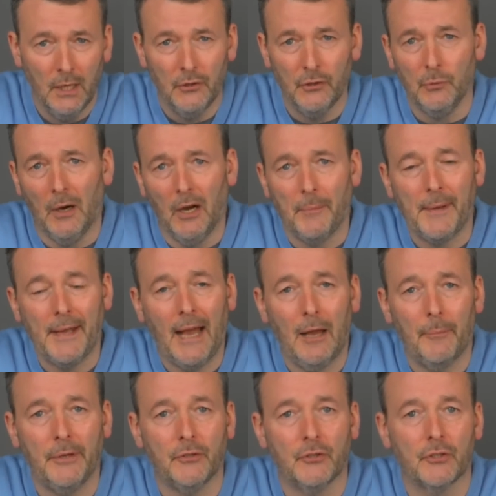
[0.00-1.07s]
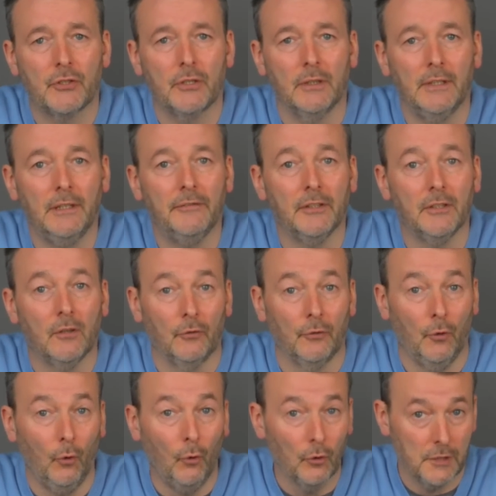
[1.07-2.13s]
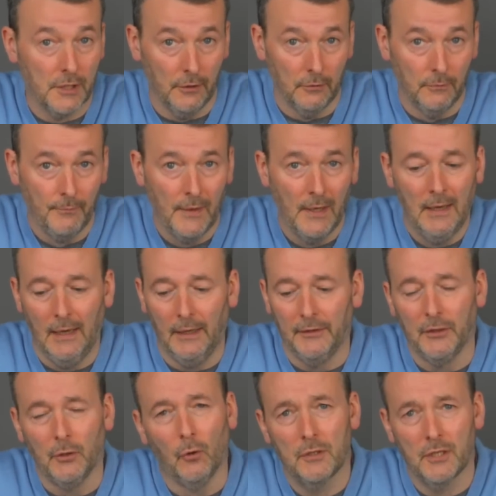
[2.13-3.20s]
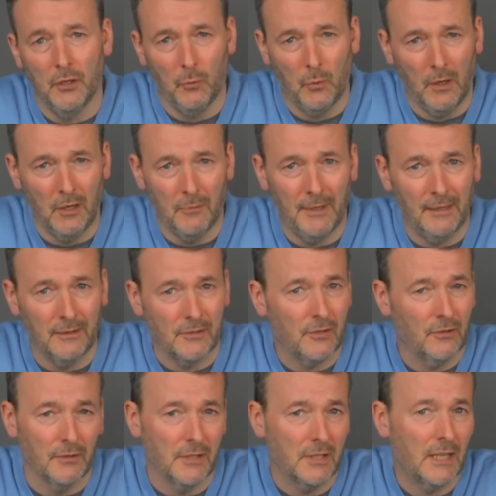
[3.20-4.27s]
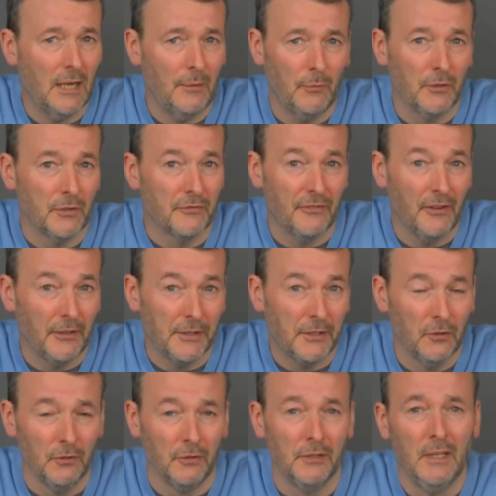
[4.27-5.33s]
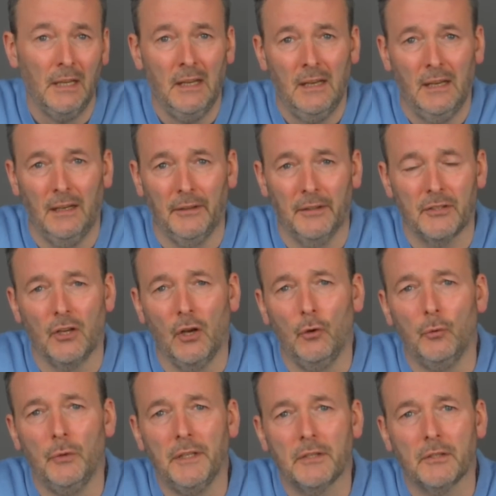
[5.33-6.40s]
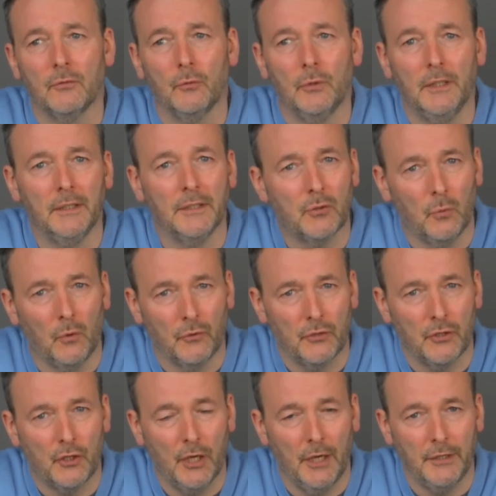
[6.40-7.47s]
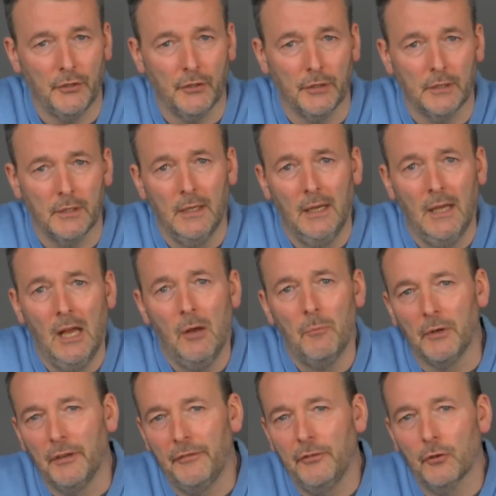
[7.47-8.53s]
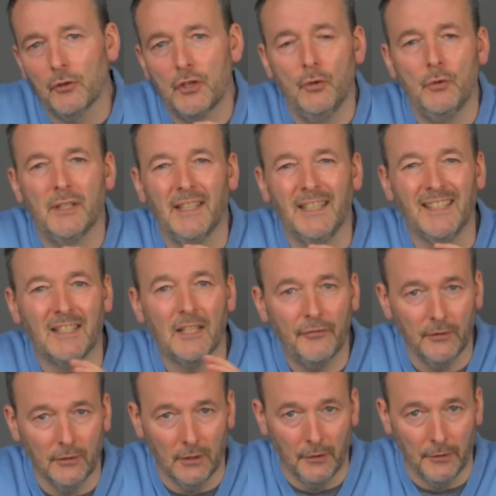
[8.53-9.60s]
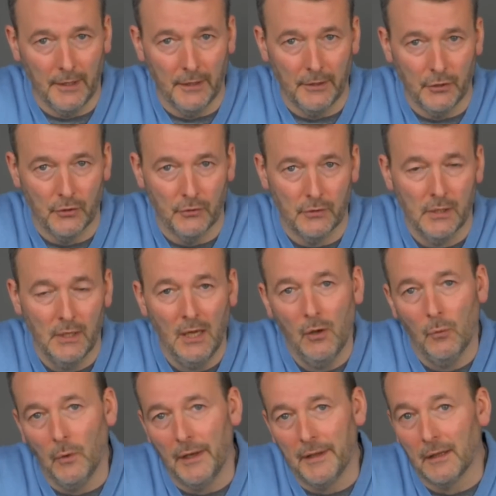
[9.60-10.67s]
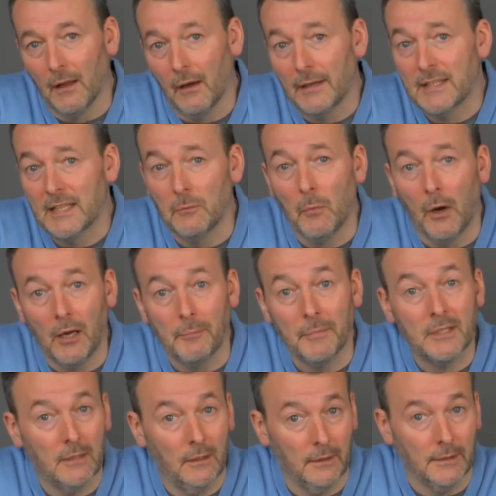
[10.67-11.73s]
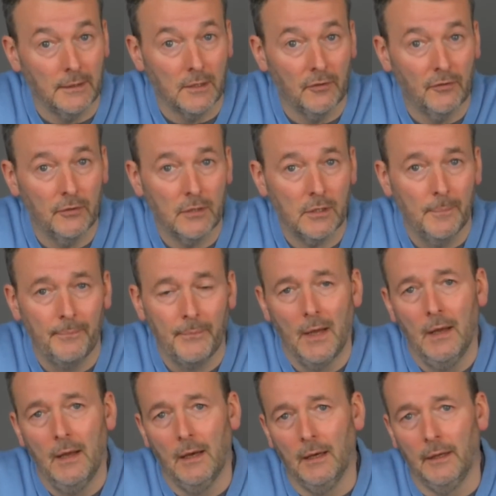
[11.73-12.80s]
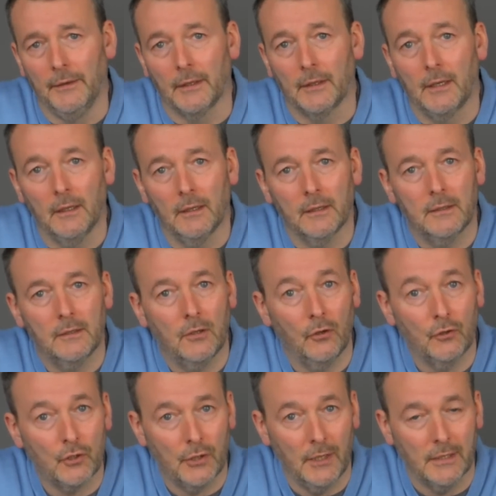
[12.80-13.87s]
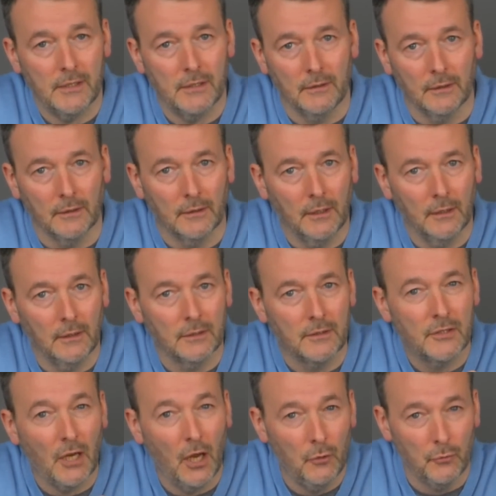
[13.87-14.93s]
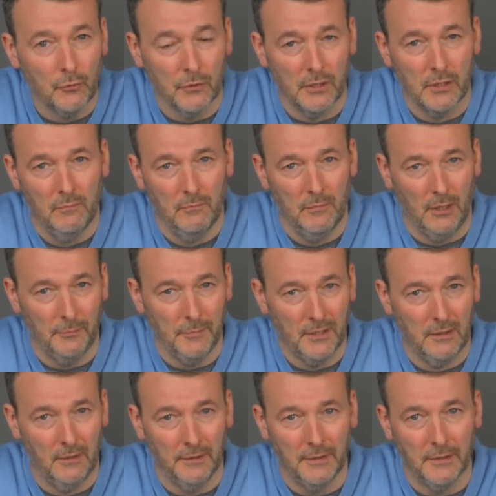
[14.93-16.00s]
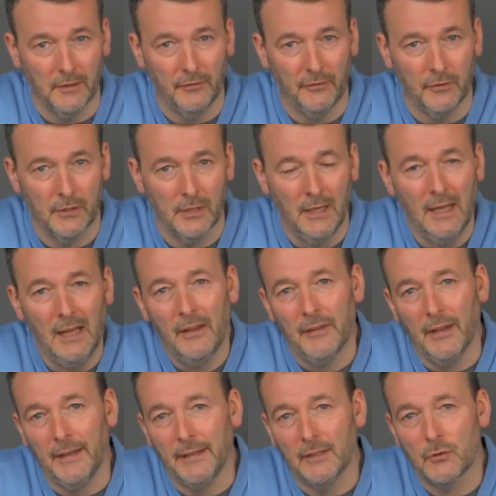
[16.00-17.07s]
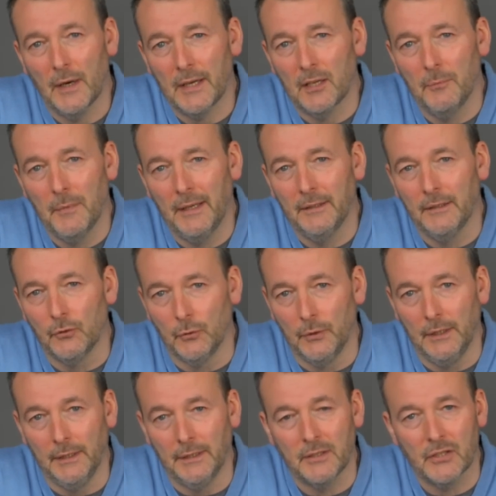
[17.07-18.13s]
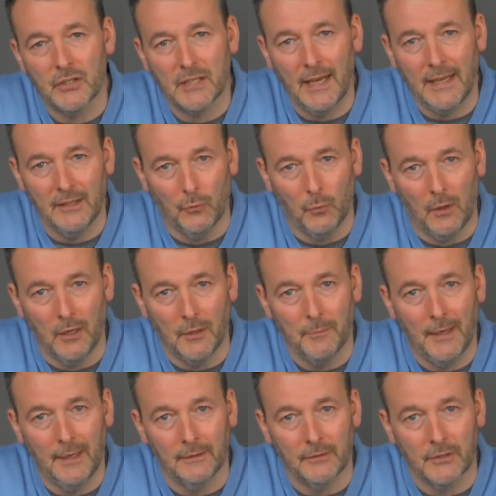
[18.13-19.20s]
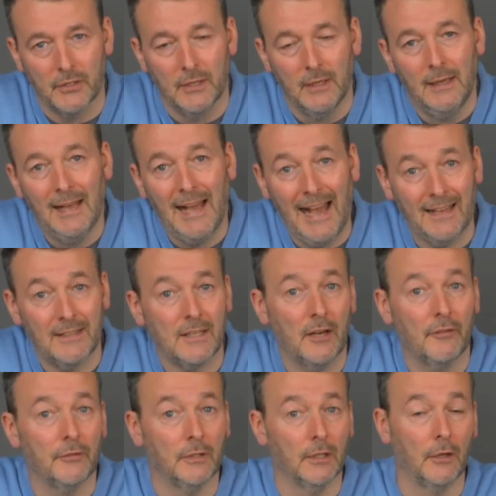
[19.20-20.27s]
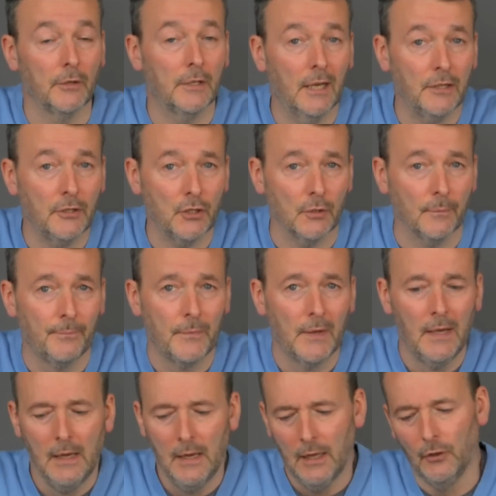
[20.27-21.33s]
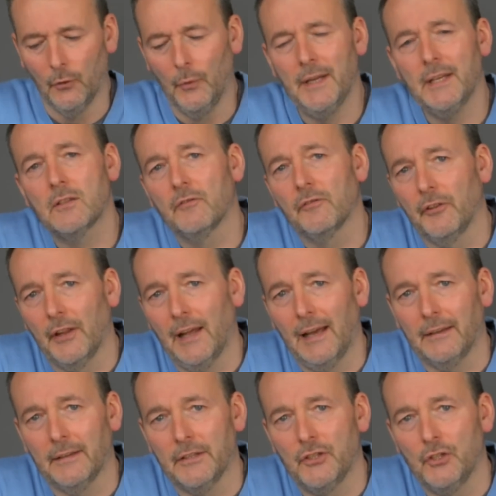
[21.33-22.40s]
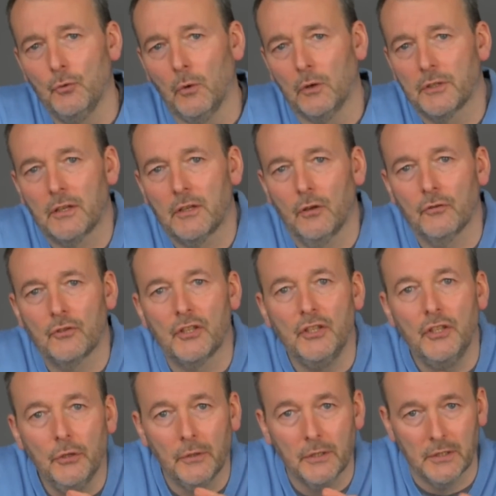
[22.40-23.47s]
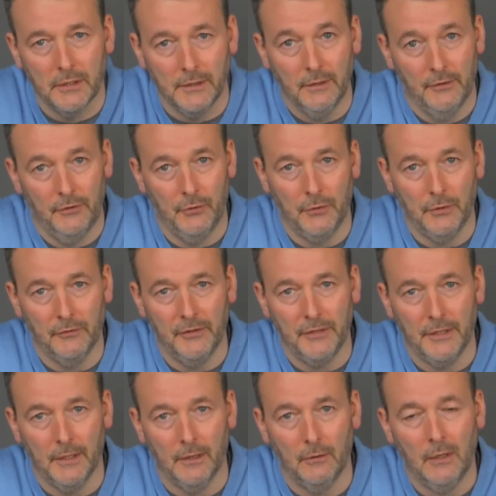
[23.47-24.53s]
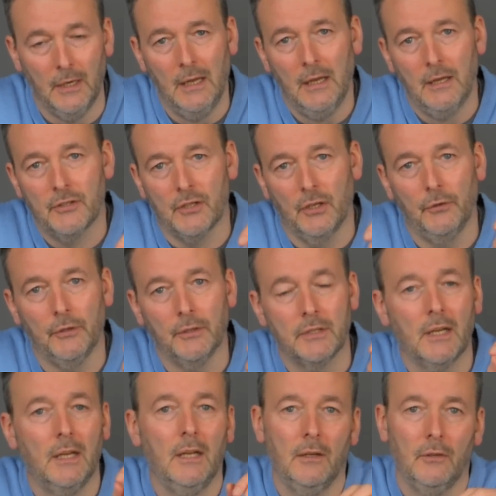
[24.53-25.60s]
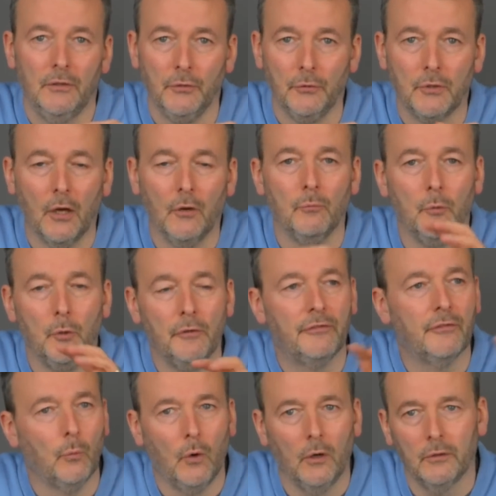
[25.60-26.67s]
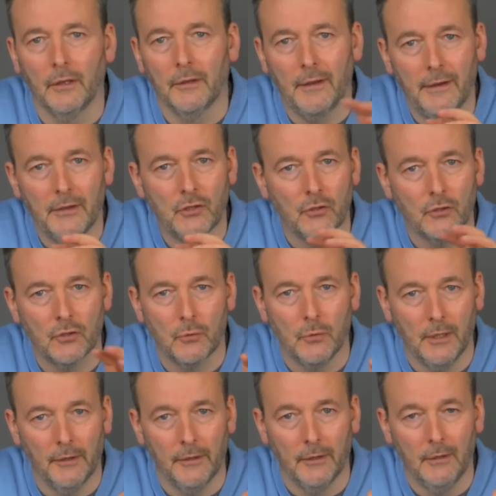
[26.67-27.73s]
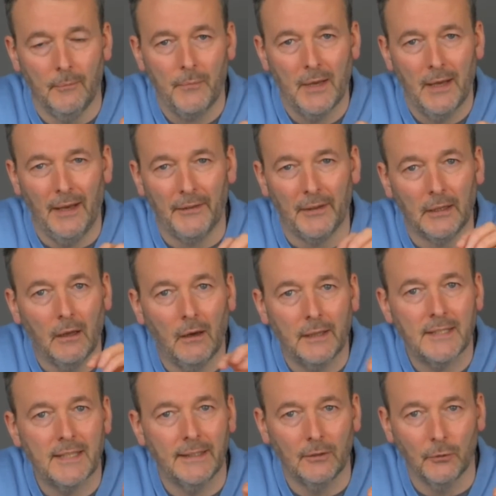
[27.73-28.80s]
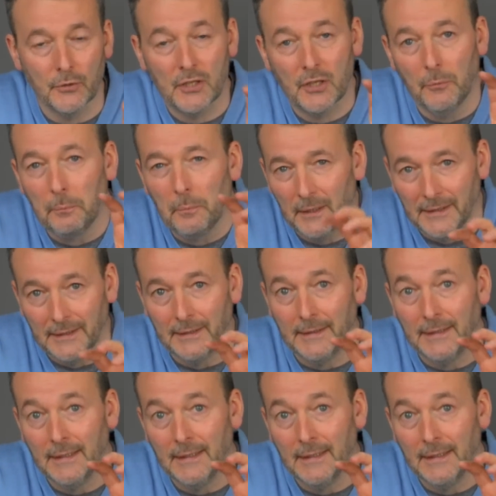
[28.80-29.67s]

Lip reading: you might be happy just to leave it on auto. And the auto white balance on this camera is very good, and there's no reason really to want to change it. But if you're shooting in different locations where the lighting might be slightly different, and the color contrast and the color tones might be slightly different, then it's recommended really to set the white balance at every location. And the reason for that is you want a continuity through your video so that you don't move from one location to another and the lighting looks completely